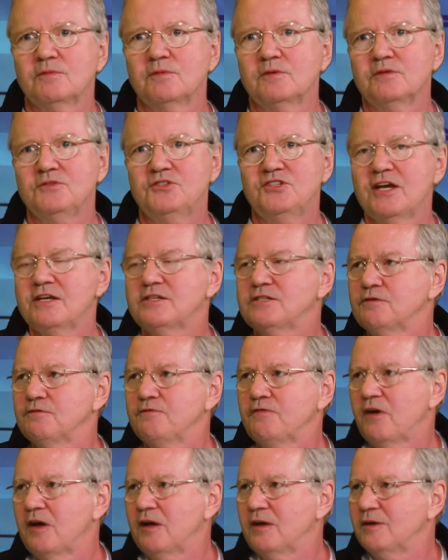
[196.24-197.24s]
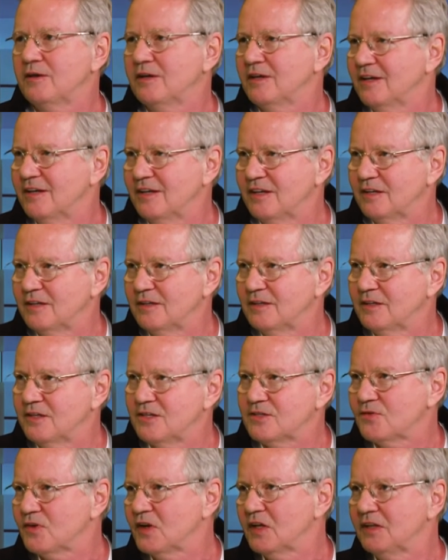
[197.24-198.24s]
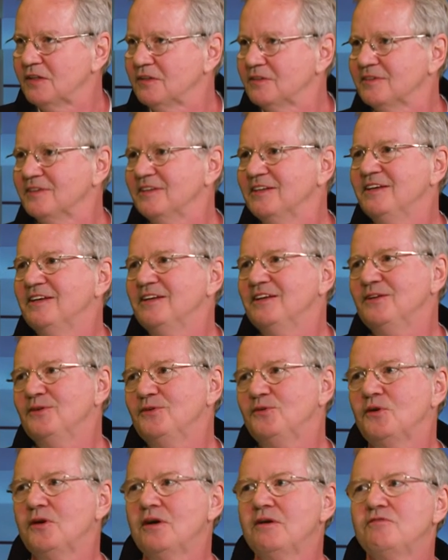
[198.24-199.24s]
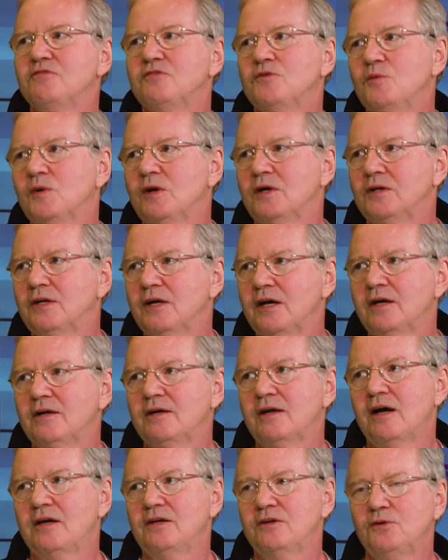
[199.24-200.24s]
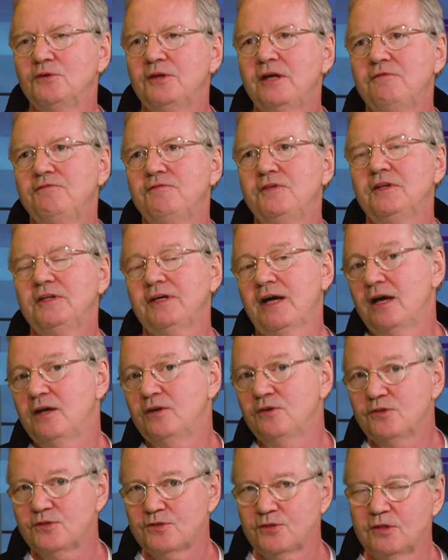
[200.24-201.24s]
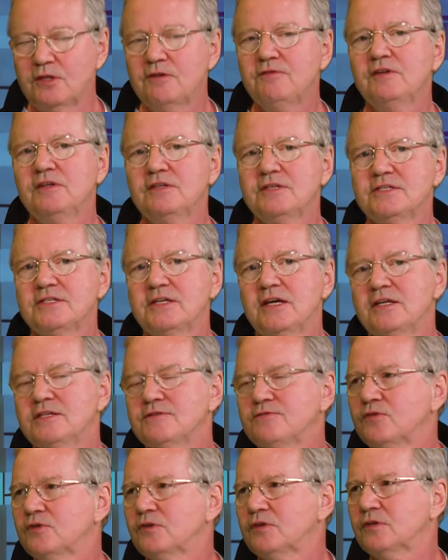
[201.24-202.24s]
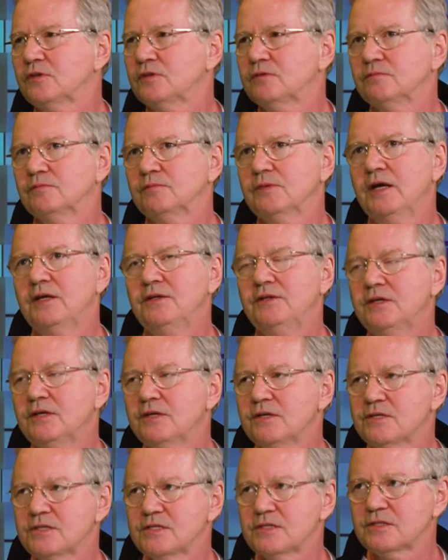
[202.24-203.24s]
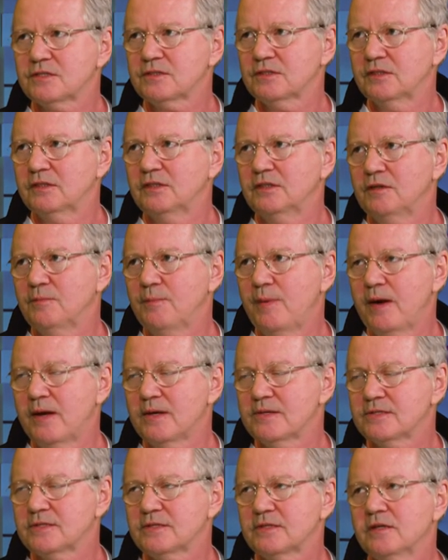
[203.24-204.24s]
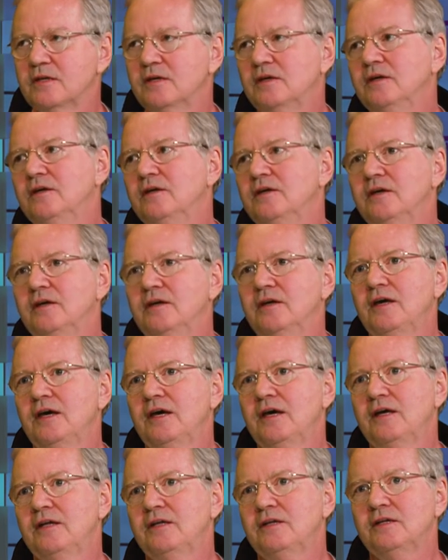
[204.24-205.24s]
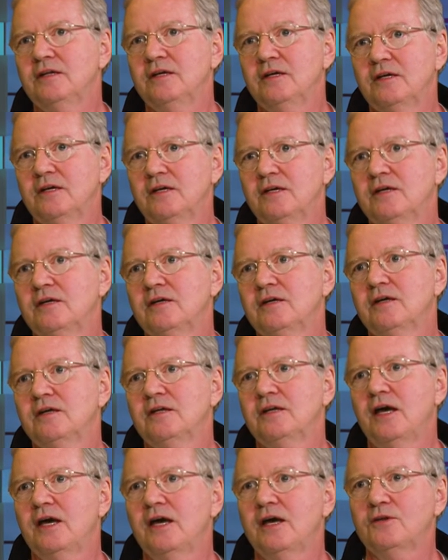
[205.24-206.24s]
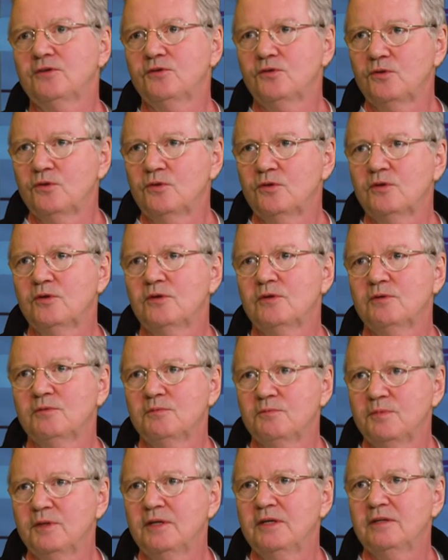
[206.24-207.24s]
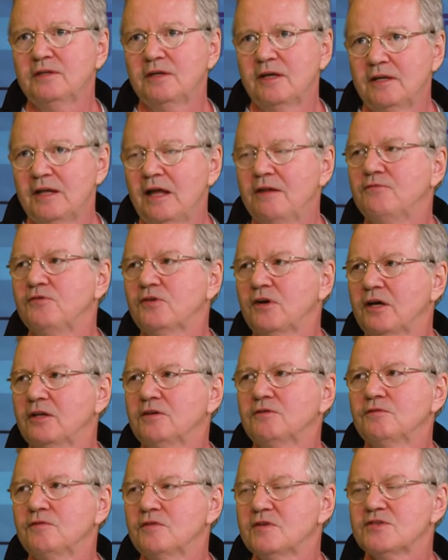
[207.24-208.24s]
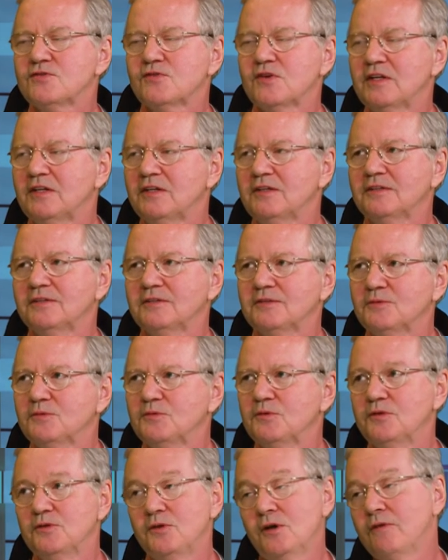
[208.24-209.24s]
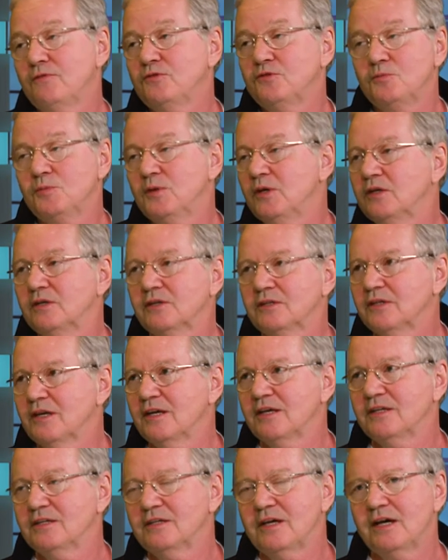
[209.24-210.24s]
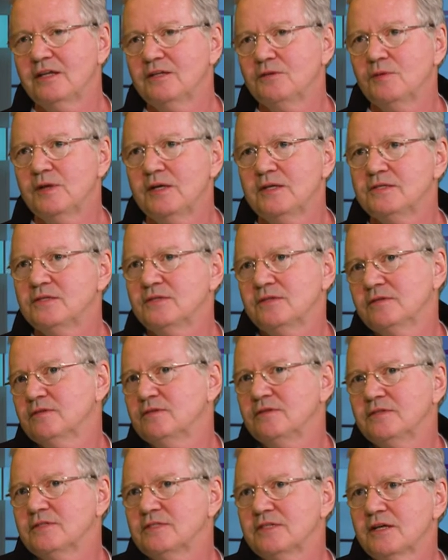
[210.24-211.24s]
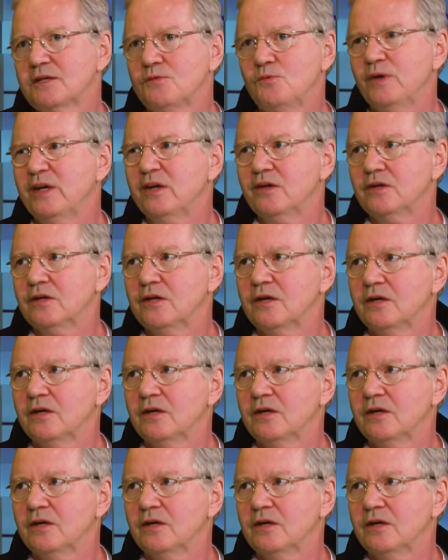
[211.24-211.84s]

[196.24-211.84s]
justify Israel to everyone. I know that feeling. I used to live in the States for 8 years in the past, and I had to be an advocate of Israel. You have to be. Otherwise, it's like weird.